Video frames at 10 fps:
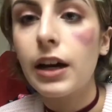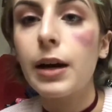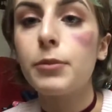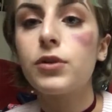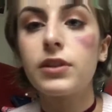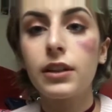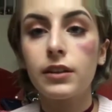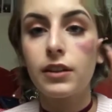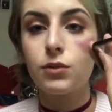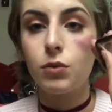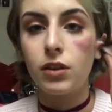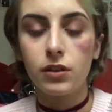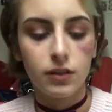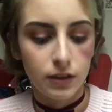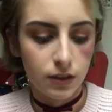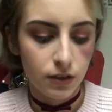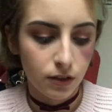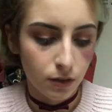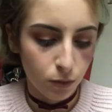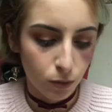I'm using this one because it's
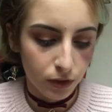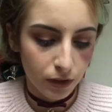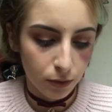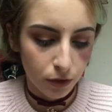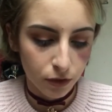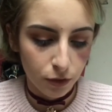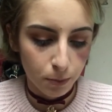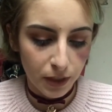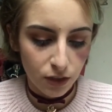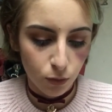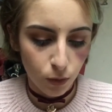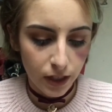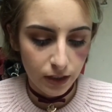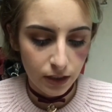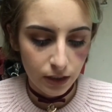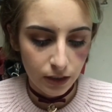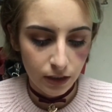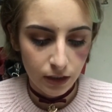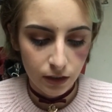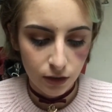the one that works the best. Wet,
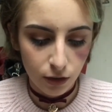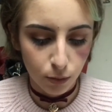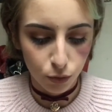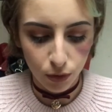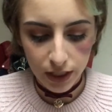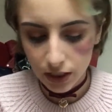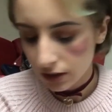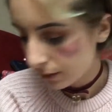some red,